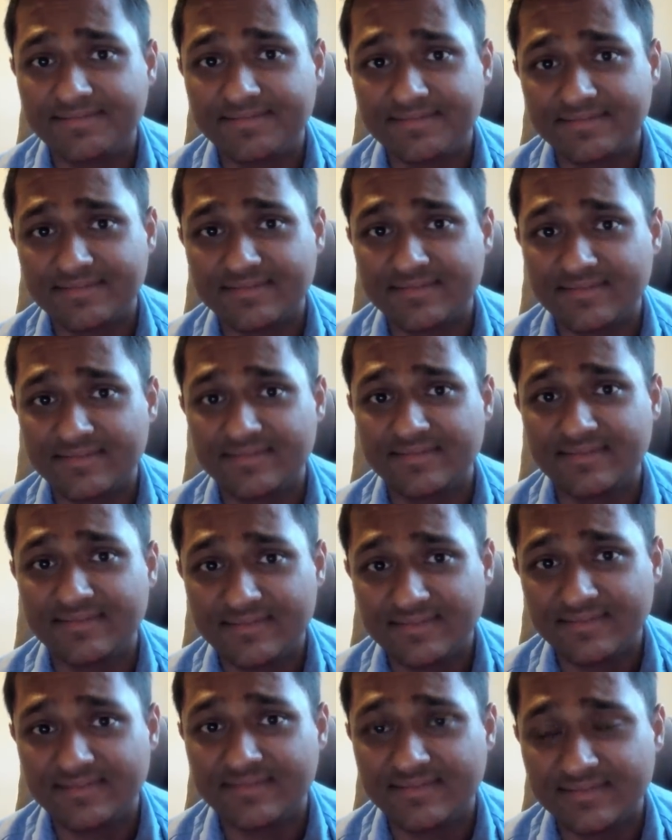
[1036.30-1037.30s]

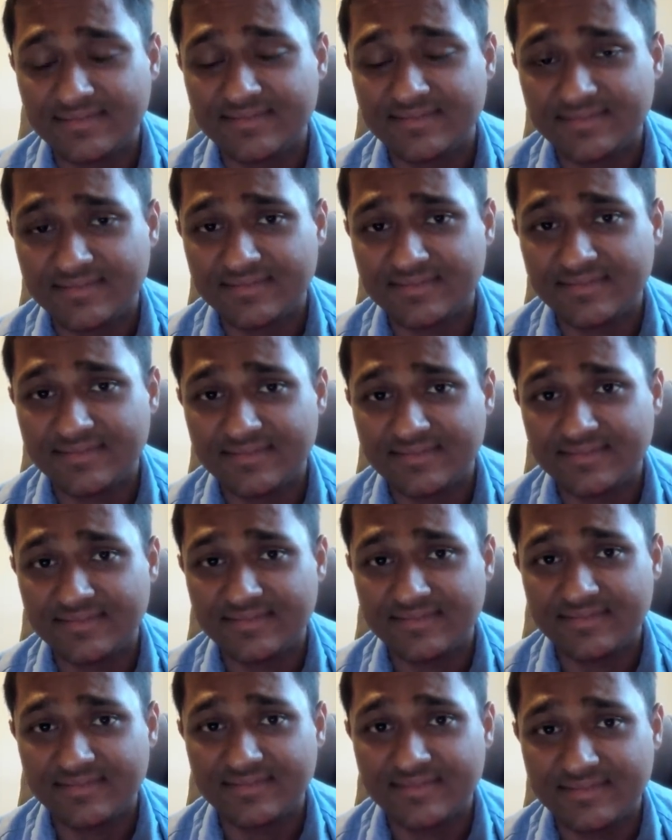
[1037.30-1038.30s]

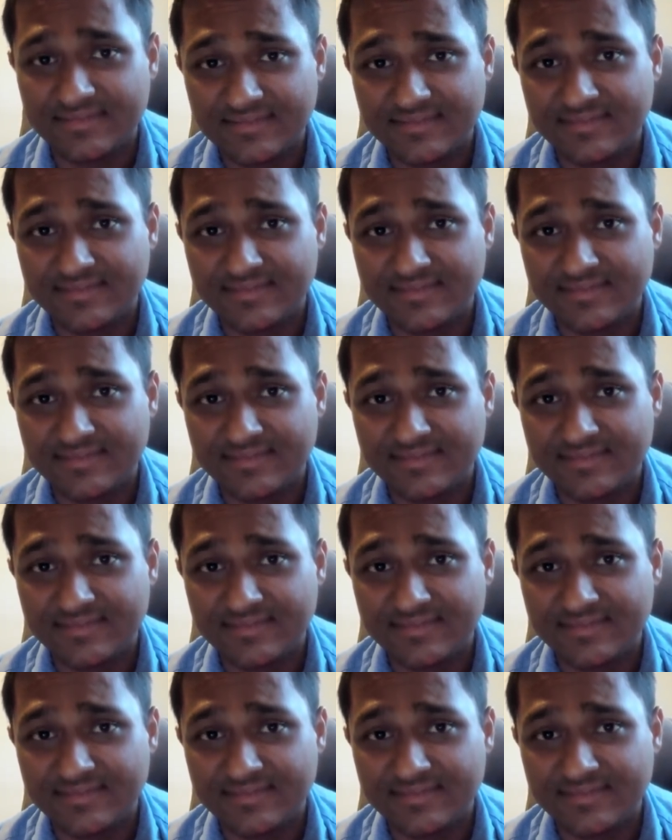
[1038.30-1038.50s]
Nothing is said.